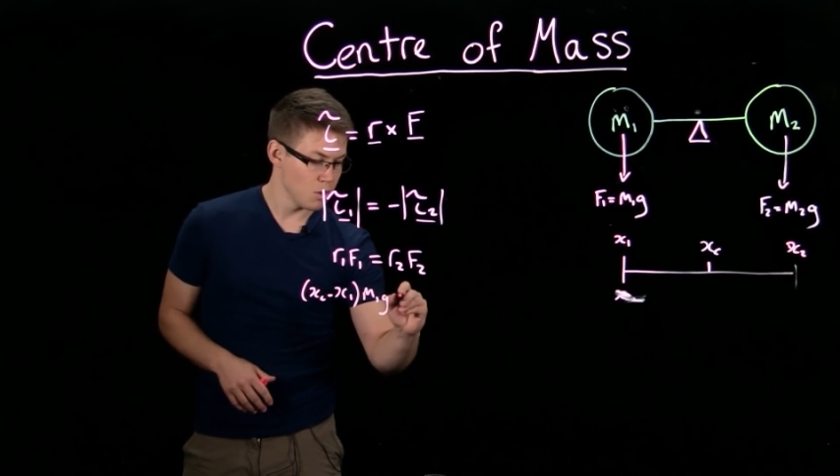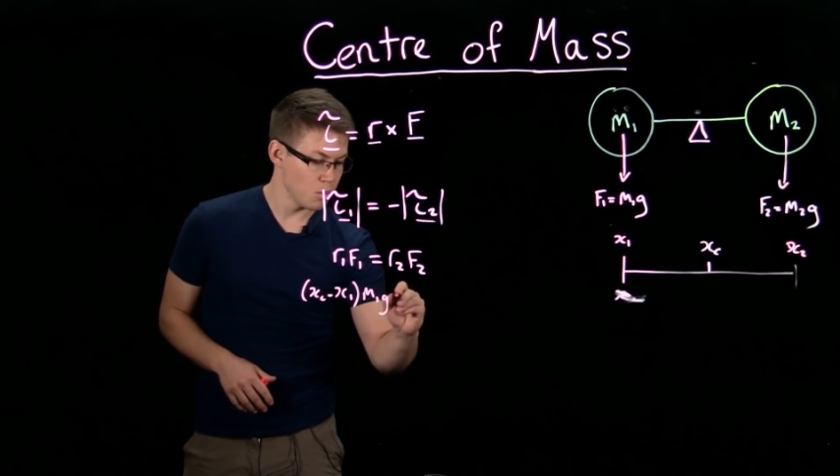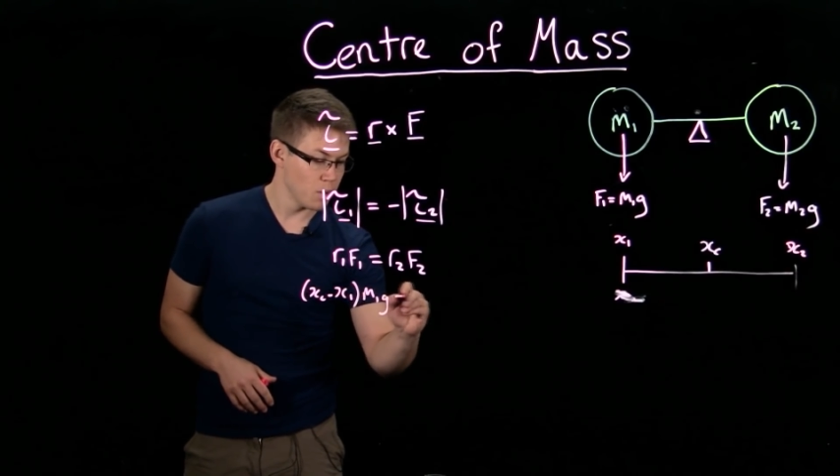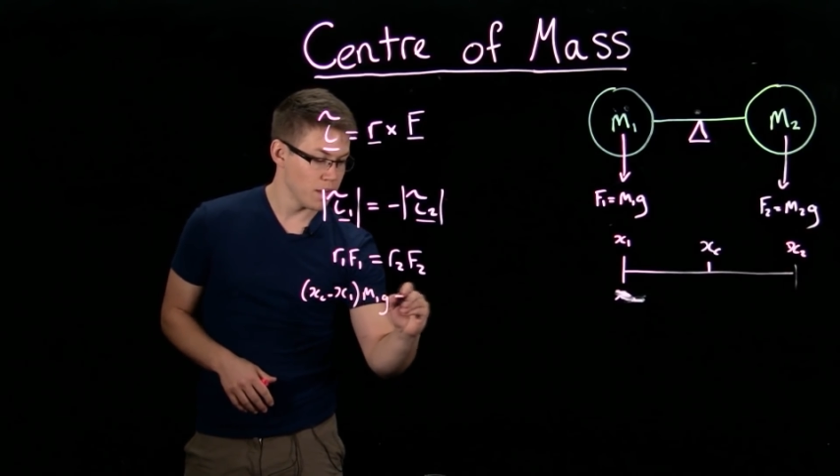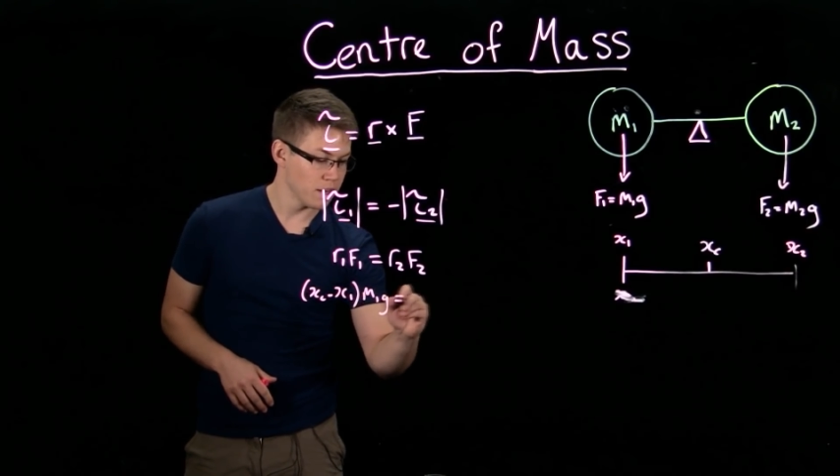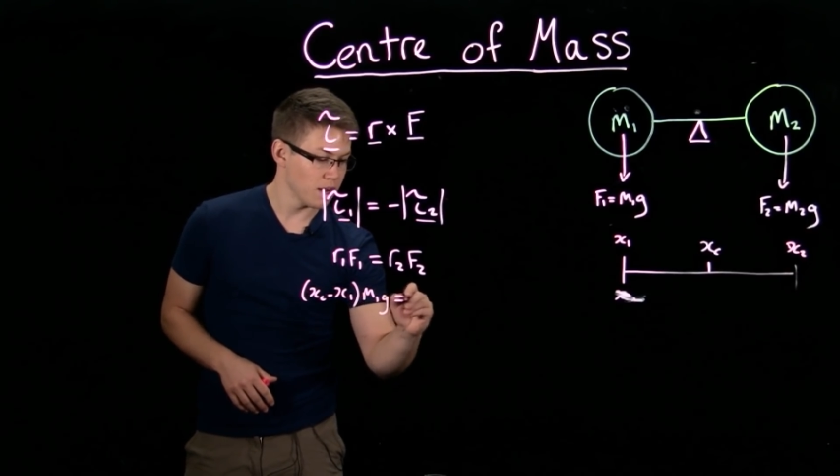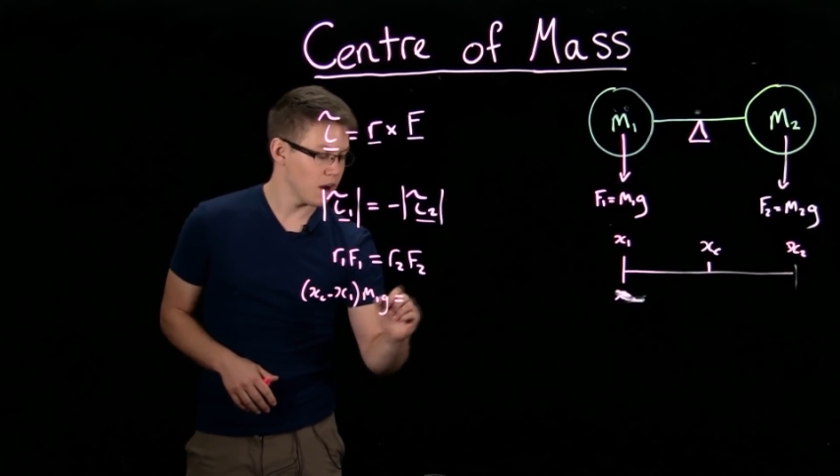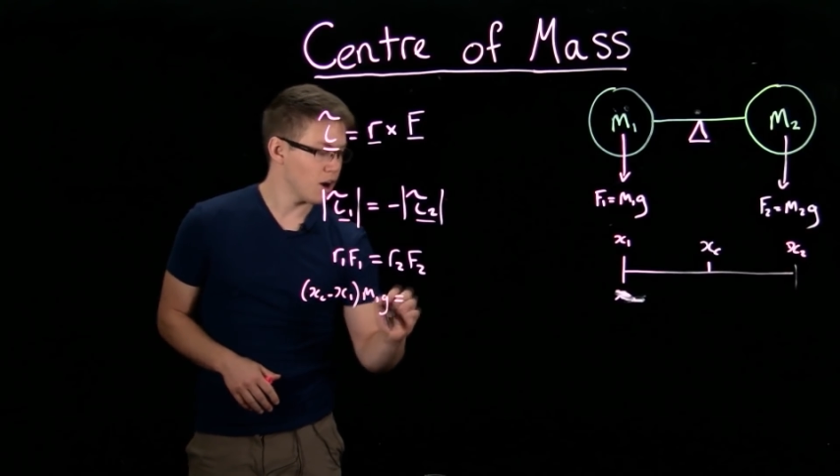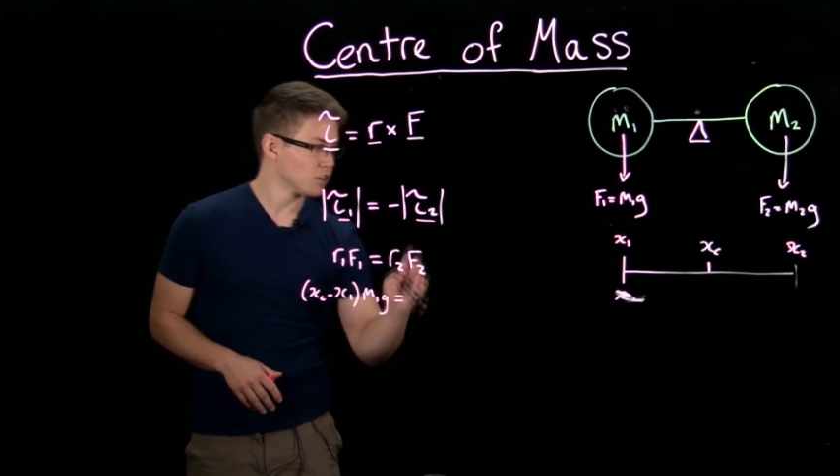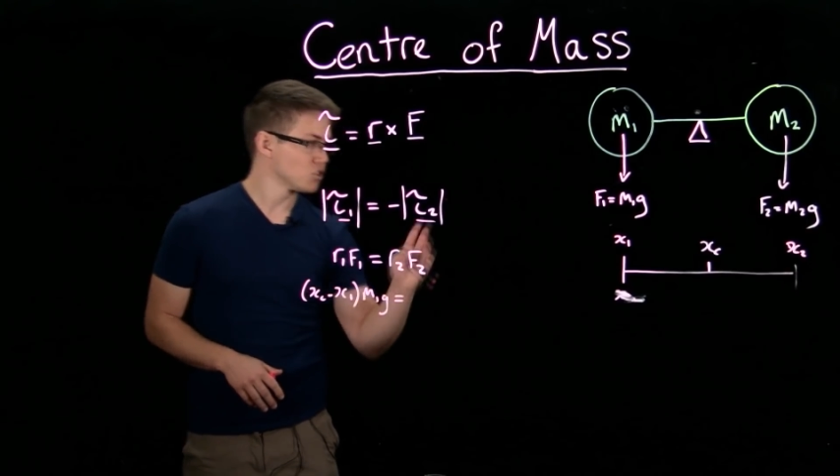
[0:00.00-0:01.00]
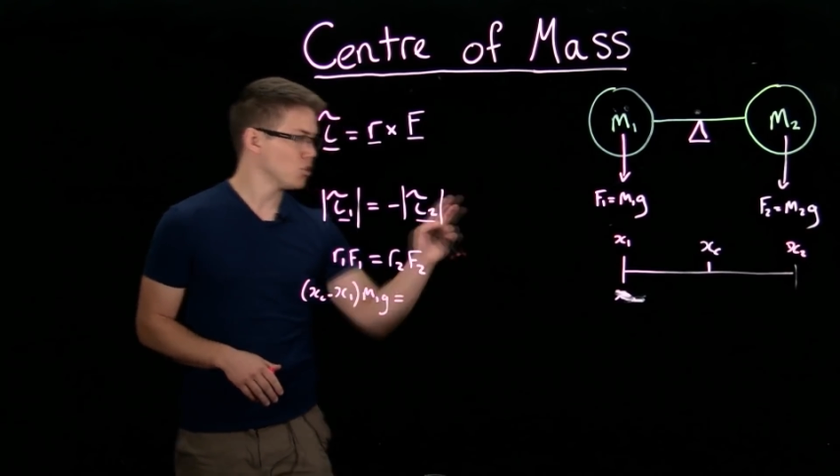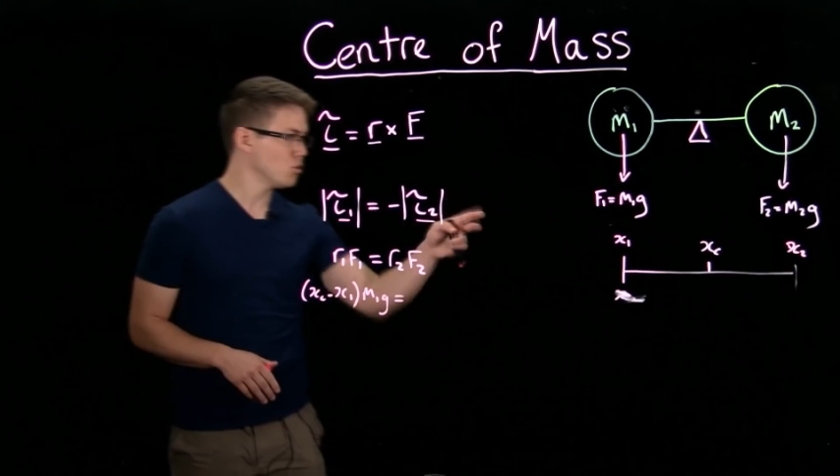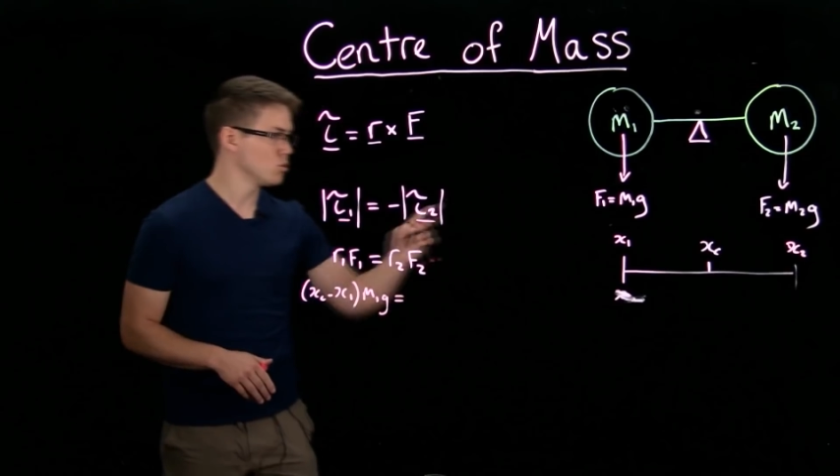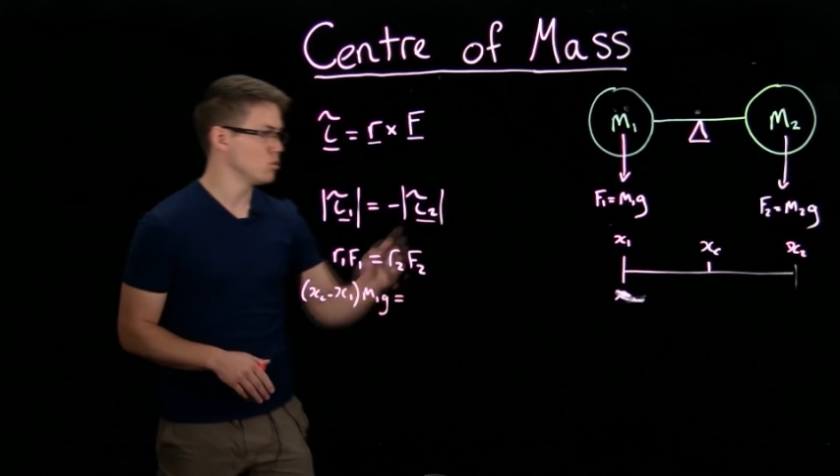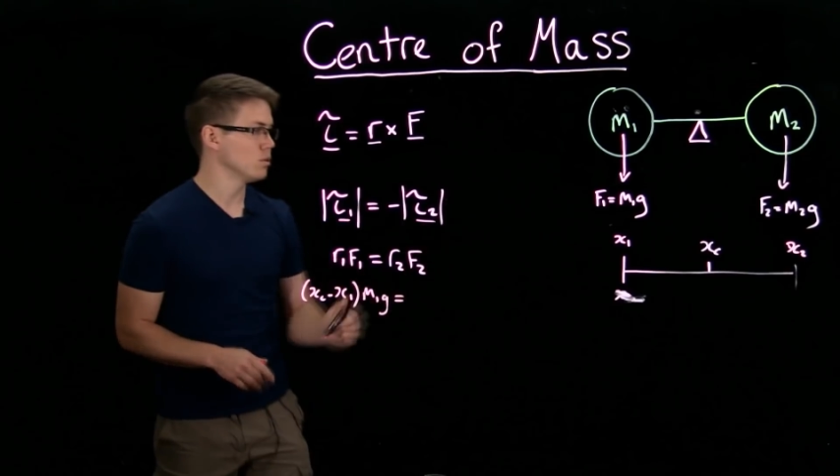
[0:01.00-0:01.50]
When
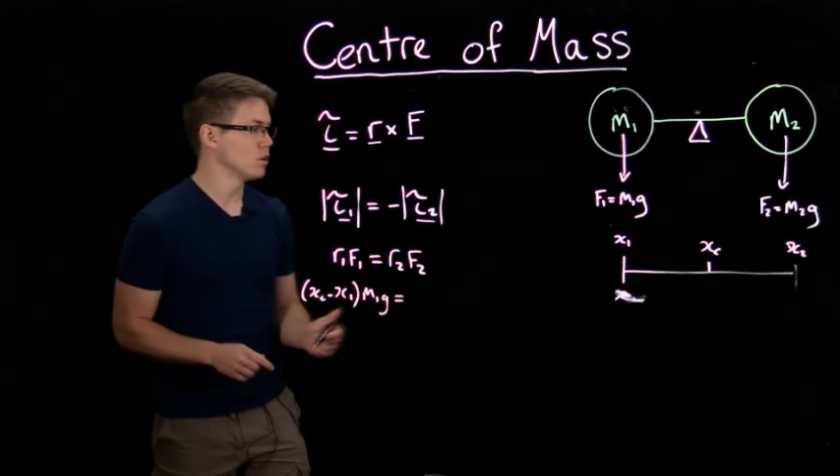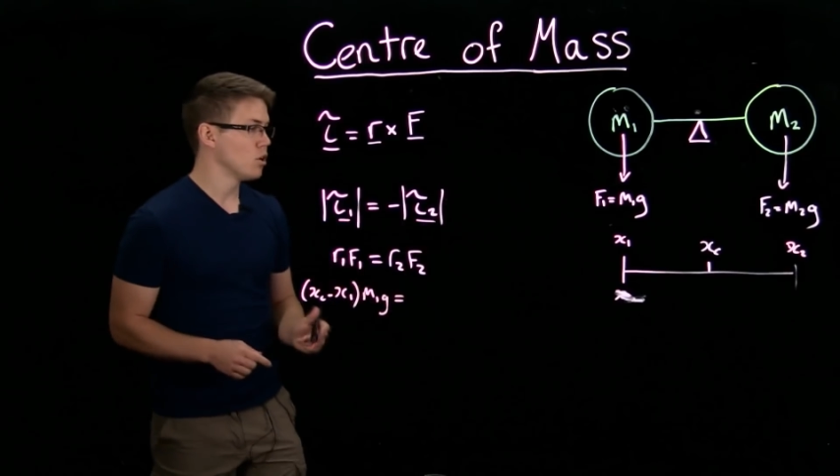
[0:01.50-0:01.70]
r2,